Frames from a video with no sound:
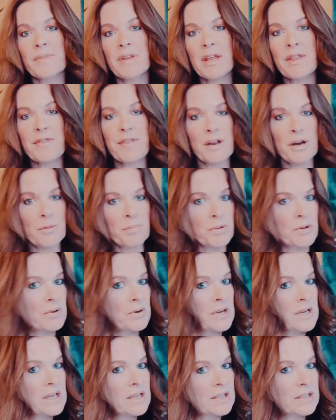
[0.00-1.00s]

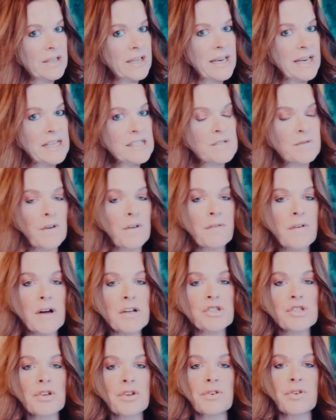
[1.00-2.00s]
therapeutic clinics for
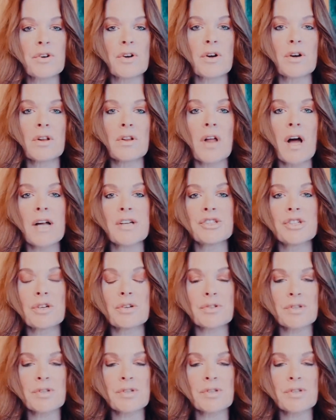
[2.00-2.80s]
functional neurological